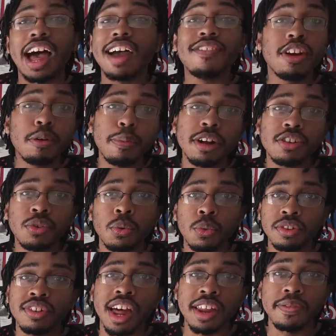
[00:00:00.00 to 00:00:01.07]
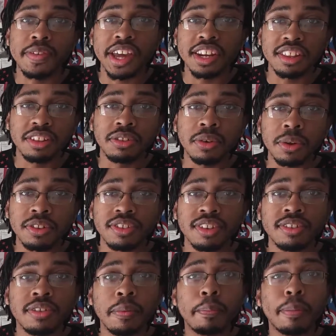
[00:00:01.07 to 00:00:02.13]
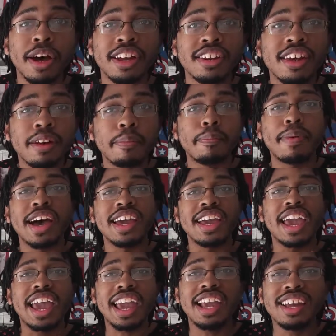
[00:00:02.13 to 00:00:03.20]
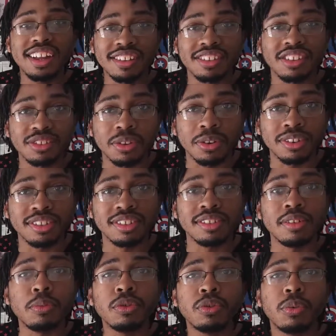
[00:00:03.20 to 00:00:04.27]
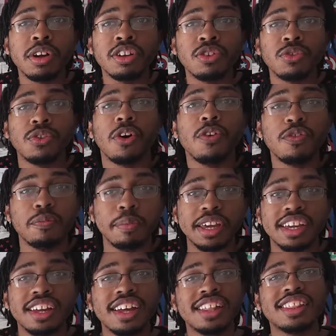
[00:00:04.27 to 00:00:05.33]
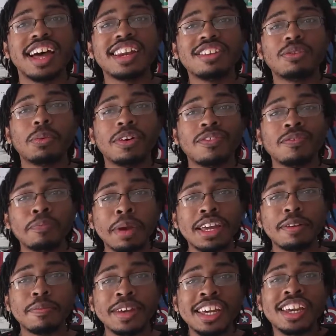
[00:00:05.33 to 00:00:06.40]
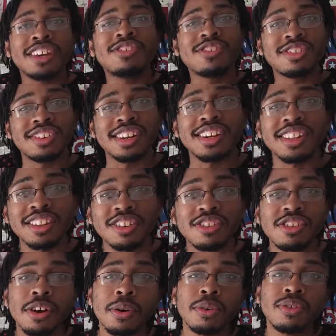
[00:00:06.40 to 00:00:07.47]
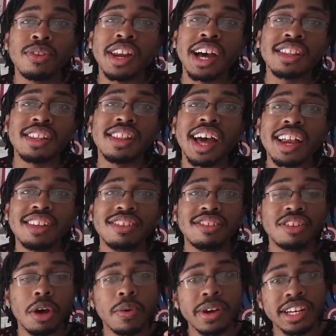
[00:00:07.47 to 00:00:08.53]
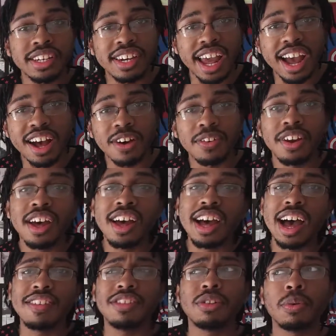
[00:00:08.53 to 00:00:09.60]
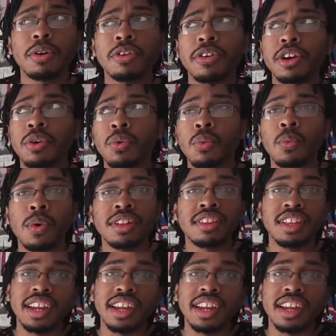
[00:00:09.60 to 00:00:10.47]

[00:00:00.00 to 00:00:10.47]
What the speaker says: I very much was not a fan of the SoS system, but my hate of the SoS system was what drove me. That is what made me interested in the show. So now that that is going down, I'm just wondering what's